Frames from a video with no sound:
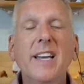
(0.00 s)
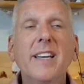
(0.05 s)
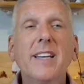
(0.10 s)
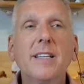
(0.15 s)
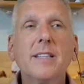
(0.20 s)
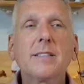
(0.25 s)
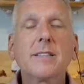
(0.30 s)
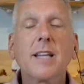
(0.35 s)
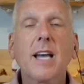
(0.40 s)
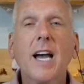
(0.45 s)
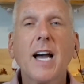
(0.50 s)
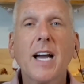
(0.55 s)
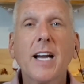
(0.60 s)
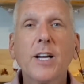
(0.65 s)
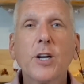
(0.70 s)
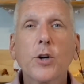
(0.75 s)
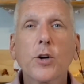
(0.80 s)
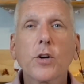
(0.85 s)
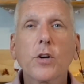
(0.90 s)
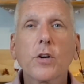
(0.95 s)
It's the
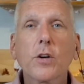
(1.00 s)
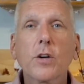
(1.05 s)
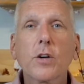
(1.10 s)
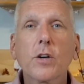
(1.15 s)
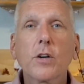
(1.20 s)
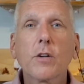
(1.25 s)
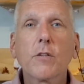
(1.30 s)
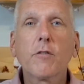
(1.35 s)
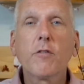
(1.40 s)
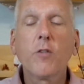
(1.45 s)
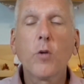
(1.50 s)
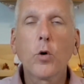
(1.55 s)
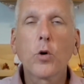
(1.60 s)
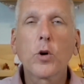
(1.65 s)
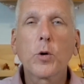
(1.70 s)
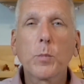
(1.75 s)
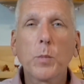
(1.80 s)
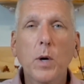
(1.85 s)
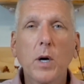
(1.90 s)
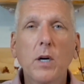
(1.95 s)
higher
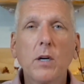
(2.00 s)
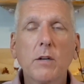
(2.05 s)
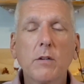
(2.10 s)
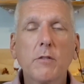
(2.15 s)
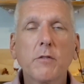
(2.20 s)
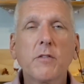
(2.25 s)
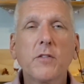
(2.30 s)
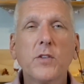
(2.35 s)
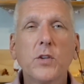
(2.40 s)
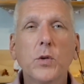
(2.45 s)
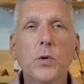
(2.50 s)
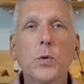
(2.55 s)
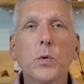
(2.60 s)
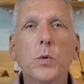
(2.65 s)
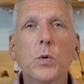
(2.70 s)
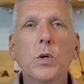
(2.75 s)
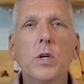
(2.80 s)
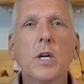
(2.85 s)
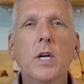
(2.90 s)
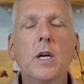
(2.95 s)
form of
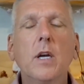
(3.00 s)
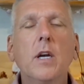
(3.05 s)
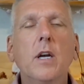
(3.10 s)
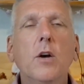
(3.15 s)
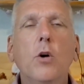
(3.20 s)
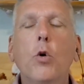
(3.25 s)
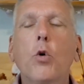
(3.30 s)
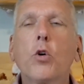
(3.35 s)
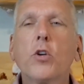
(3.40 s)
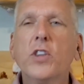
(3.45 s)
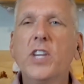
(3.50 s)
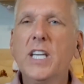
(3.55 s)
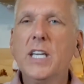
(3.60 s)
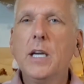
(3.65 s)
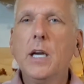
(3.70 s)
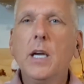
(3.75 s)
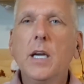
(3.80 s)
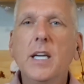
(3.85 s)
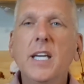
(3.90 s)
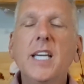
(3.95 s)
you, or the
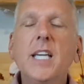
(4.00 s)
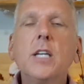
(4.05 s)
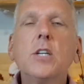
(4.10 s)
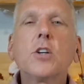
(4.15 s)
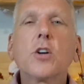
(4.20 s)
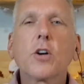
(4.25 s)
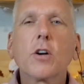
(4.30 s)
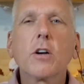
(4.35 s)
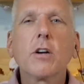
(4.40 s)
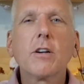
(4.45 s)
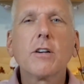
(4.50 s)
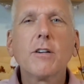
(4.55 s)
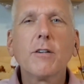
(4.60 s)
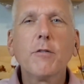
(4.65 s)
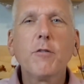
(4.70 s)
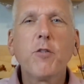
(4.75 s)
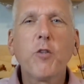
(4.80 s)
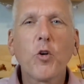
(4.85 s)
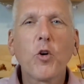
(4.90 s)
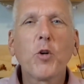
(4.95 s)
inner
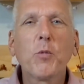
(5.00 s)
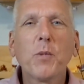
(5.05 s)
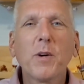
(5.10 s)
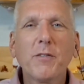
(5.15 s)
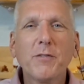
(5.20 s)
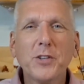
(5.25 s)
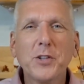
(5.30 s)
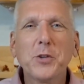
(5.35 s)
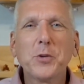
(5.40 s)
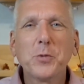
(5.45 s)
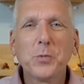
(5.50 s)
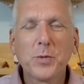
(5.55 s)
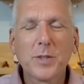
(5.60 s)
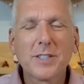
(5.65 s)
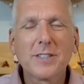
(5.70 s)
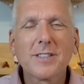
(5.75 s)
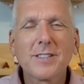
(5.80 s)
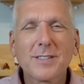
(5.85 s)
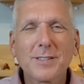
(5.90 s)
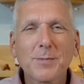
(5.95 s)
form of you,
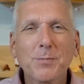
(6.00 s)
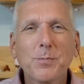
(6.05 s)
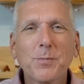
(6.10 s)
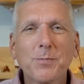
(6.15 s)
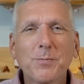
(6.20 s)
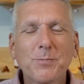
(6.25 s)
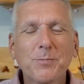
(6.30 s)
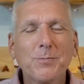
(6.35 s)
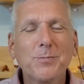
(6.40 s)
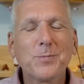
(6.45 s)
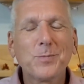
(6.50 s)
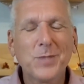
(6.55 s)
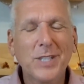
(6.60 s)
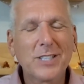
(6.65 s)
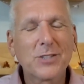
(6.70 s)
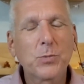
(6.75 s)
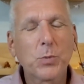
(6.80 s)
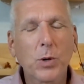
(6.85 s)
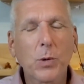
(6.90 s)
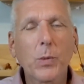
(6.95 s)
which is
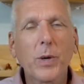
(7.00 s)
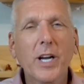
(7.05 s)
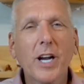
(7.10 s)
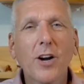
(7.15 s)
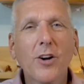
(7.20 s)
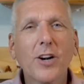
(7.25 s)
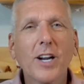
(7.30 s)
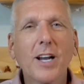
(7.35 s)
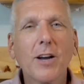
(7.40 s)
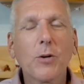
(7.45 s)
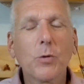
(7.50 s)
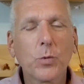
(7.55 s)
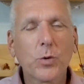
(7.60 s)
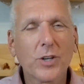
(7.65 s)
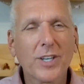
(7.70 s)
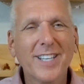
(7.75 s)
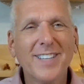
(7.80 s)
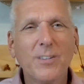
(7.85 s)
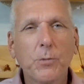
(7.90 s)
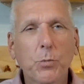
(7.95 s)
this where we are now.
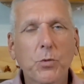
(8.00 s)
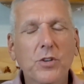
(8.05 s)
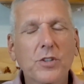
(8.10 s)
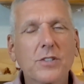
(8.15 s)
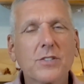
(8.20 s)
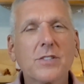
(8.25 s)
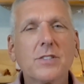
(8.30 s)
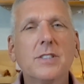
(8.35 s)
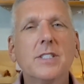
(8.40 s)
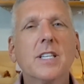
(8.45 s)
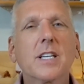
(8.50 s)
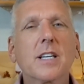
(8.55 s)
We're inwards.